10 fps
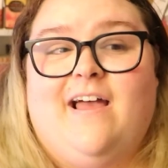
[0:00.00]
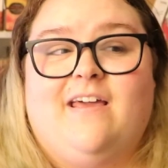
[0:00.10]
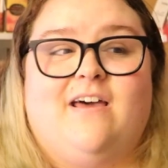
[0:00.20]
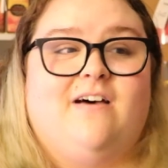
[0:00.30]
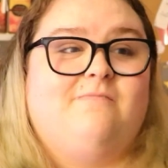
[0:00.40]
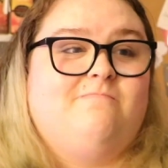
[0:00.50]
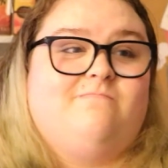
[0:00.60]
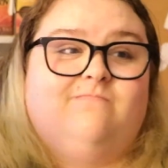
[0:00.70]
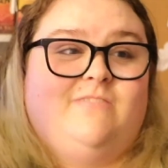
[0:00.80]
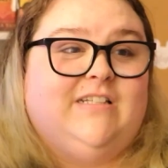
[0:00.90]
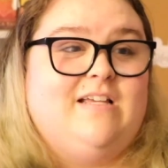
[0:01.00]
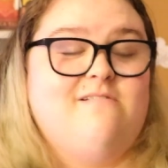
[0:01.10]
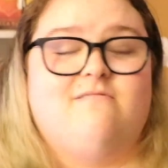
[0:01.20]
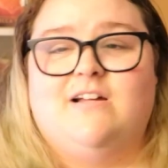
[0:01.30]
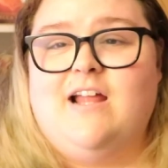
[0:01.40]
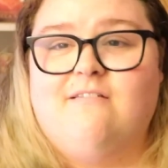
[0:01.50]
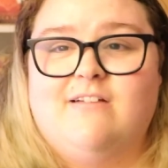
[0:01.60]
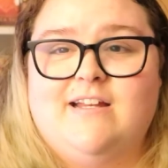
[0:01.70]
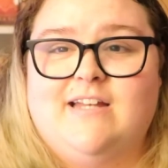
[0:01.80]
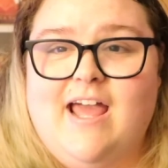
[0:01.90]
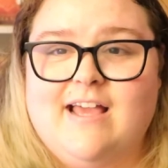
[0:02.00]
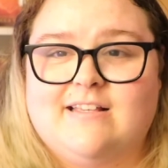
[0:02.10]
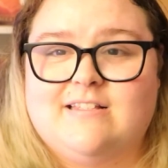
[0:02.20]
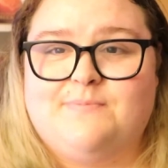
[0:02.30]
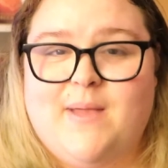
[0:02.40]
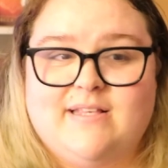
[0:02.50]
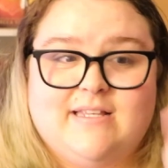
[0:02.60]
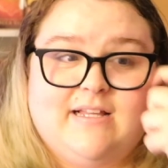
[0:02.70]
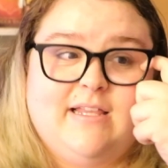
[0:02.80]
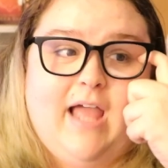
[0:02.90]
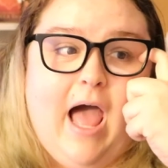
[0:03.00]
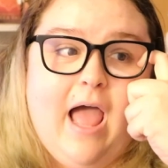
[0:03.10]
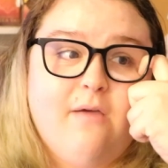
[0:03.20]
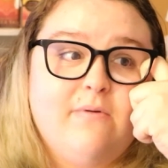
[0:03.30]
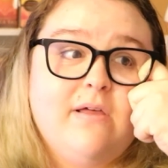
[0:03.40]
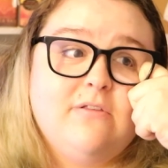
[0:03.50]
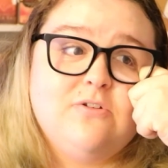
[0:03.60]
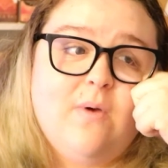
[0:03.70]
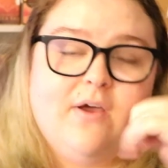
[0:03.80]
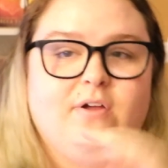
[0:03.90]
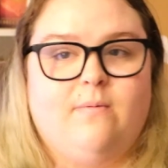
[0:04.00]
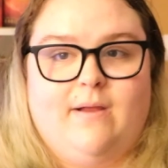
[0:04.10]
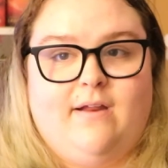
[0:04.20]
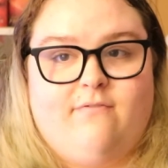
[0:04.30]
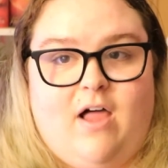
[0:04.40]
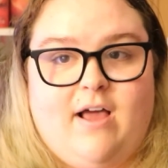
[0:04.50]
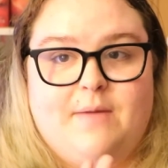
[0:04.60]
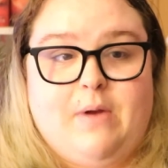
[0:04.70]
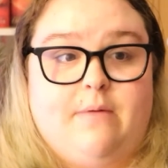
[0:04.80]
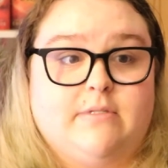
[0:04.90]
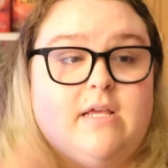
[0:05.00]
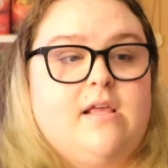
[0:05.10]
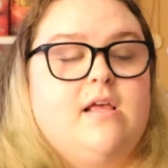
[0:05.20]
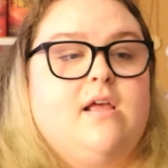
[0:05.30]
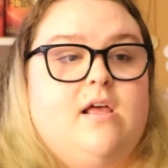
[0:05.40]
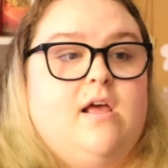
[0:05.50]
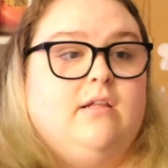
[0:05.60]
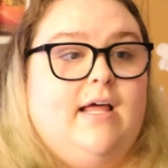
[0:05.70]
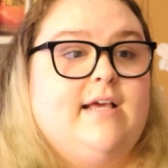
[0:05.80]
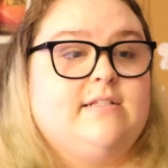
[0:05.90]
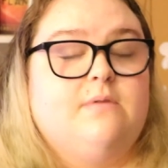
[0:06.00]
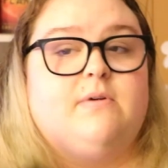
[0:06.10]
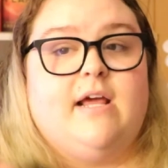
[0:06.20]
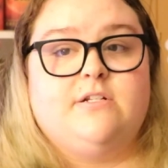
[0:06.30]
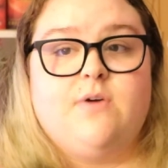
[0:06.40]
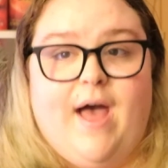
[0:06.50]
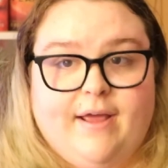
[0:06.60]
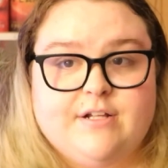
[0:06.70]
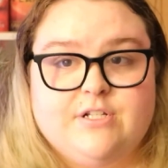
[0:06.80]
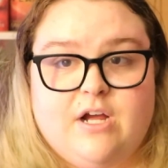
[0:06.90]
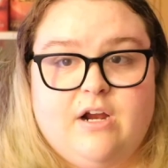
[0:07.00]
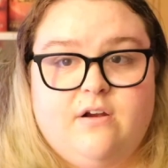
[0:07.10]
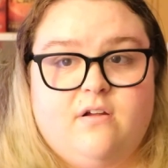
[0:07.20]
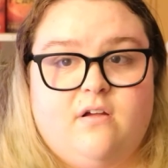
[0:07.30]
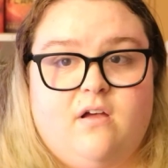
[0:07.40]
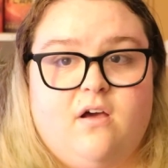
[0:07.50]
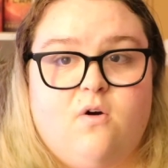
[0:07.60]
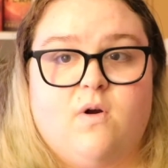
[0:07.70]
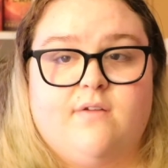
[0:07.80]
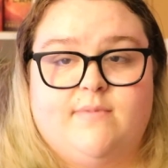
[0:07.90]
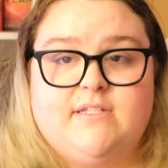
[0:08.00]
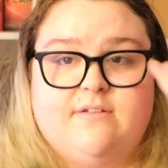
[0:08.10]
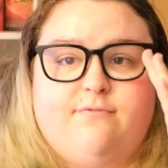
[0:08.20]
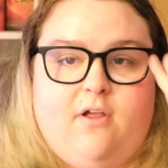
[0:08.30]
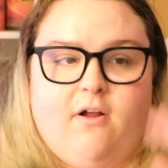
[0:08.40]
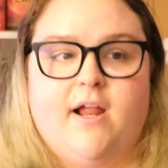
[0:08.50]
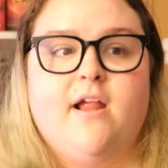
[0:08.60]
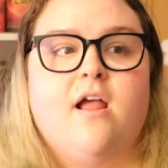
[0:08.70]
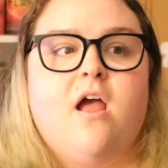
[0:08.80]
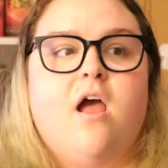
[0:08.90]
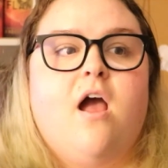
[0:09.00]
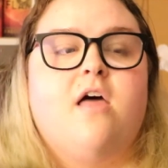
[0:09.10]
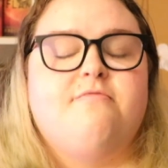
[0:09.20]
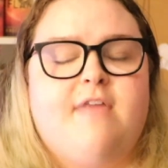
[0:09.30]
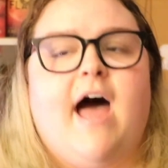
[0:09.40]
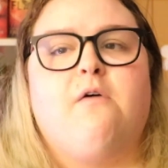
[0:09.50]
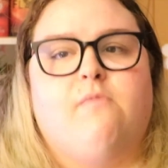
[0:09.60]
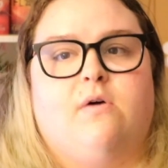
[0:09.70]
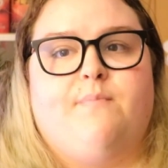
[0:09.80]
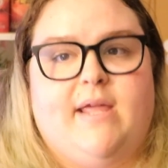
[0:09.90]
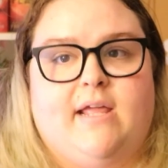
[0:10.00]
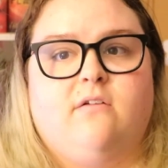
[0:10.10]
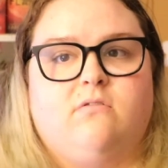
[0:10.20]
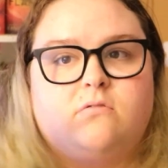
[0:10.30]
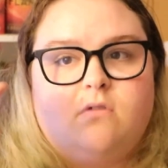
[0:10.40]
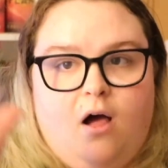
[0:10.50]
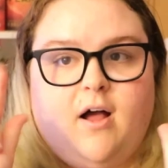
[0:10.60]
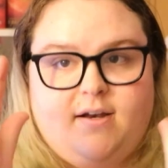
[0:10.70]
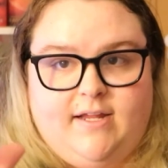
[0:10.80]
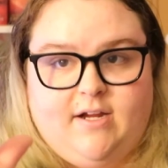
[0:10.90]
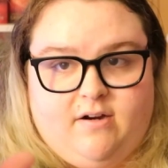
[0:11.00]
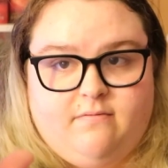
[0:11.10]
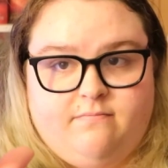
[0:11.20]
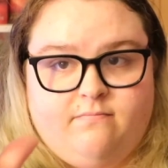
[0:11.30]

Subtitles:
come see what I read next, basically. I will do a good reading vlog, I promise. Like I said, when I do ACOTAR, A Court of Mist and Fury, that will be on here